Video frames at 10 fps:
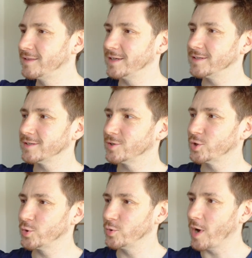this
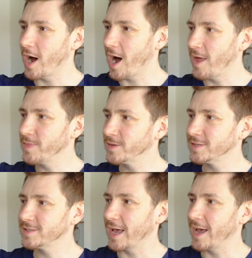to
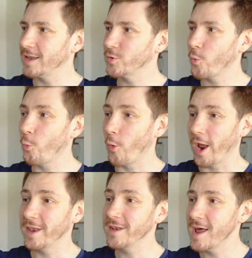understand
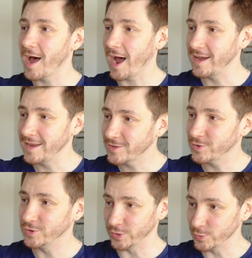when I need to
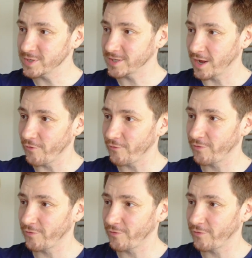do stuff.